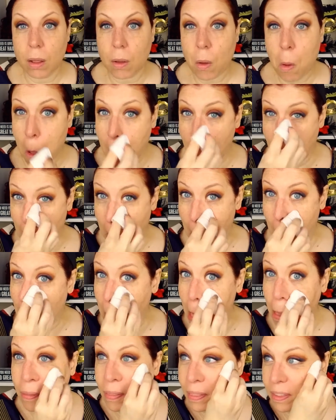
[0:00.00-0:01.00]

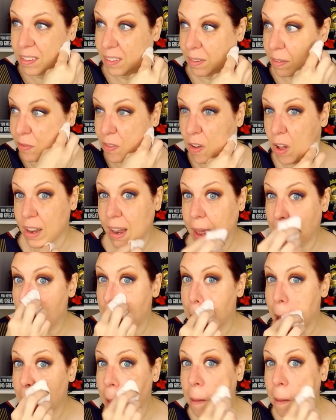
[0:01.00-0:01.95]
all this fallout